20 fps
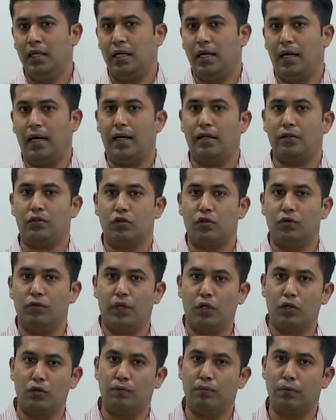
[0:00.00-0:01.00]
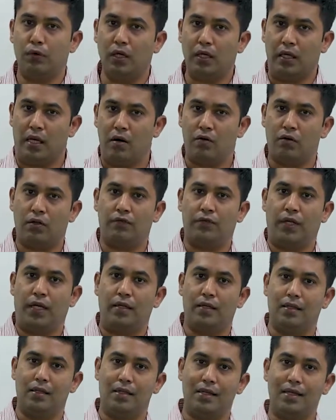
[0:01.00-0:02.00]
And so, we could pull it out of that
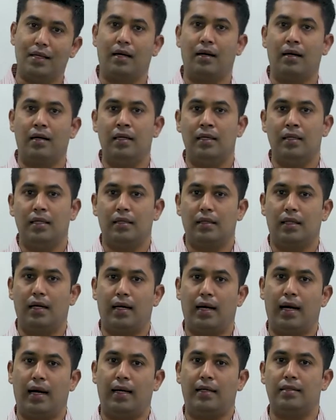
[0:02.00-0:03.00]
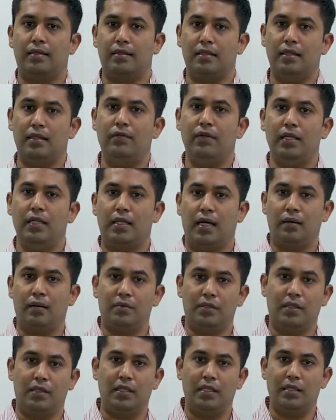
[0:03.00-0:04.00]
integral that had Cv
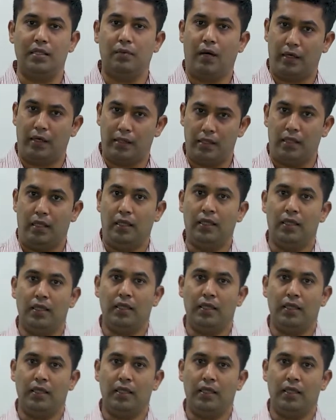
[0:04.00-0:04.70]
times dt by T